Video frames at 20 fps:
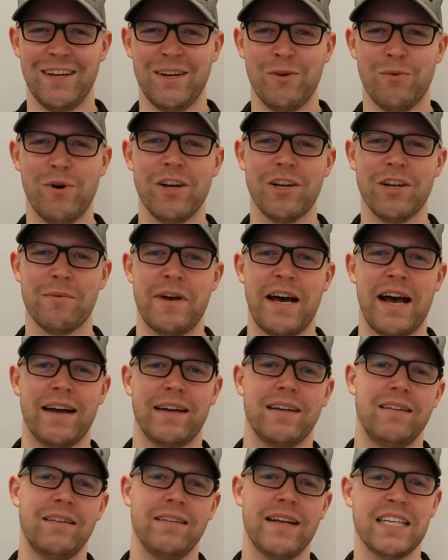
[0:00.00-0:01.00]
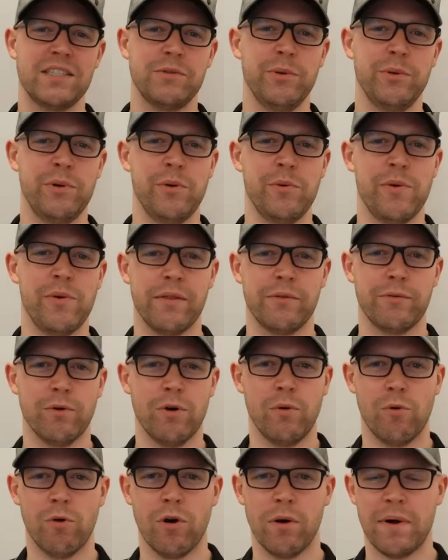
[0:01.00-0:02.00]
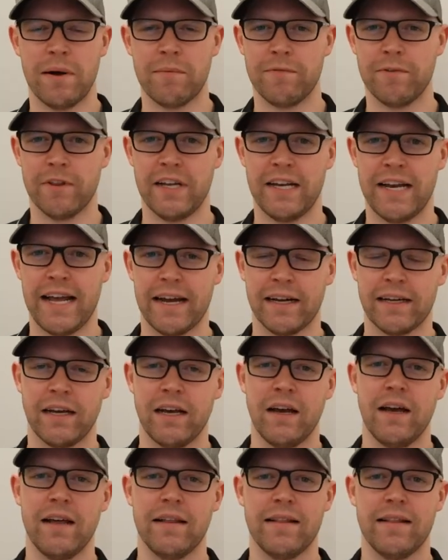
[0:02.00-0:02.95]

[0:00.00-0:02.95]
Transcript: Welcome back. Last week we went through a warm-up for the neck